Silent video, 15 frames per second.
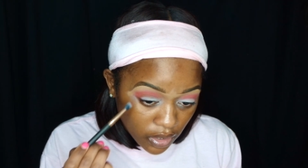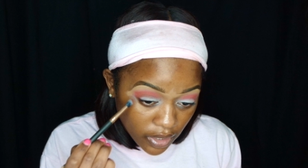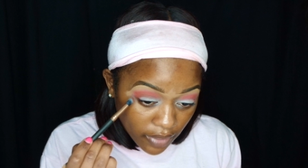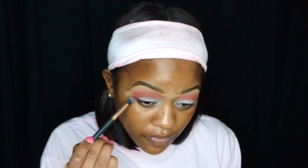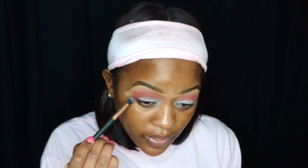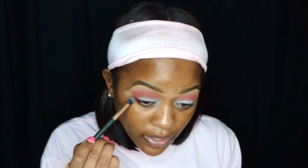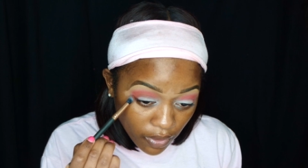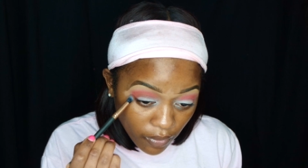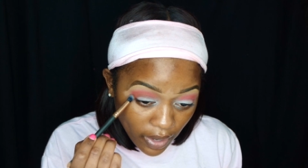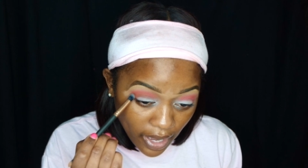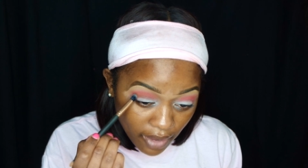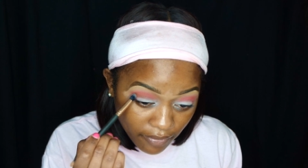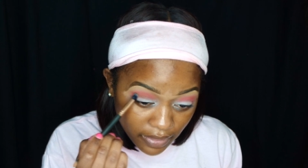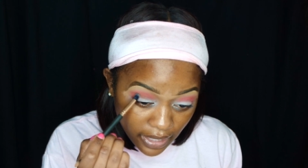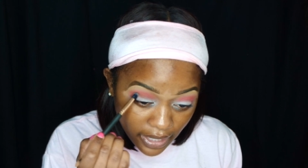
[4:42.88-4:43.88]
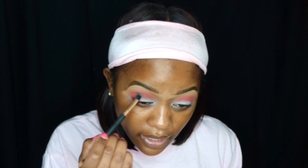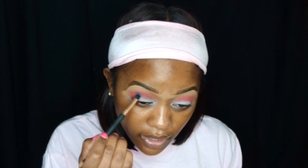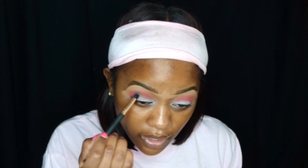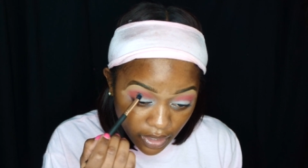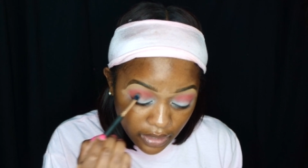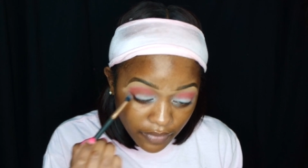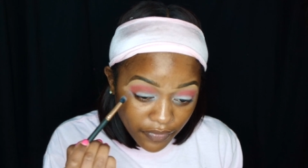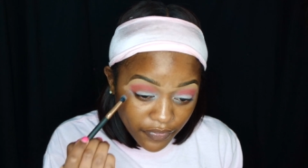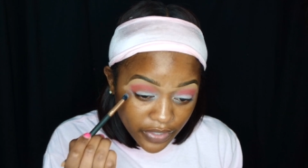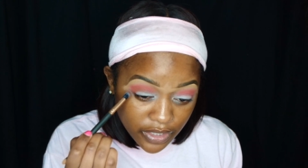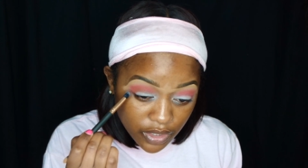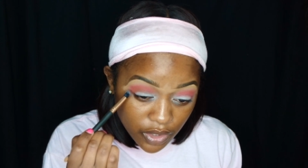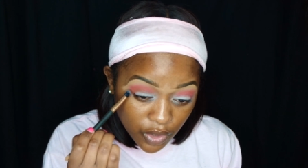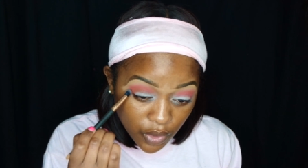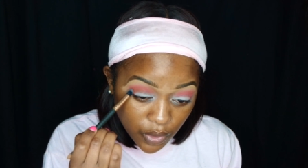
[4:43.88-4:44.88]
yeah, if they don't have like a
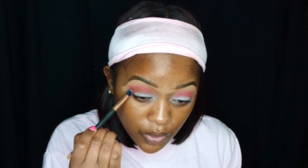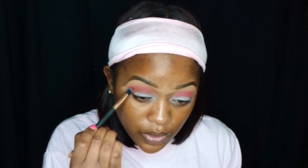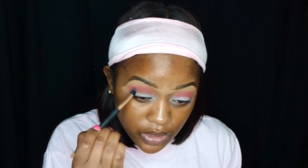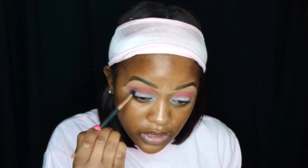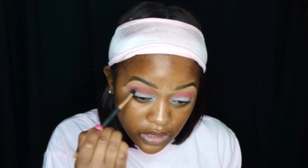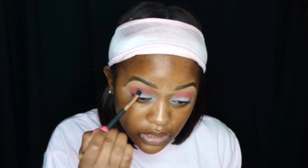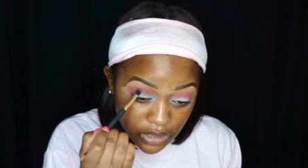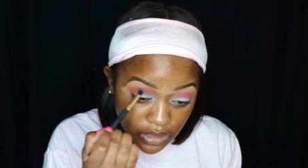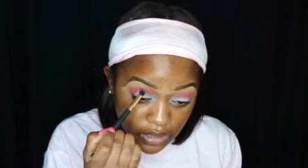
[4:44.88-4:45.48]
physical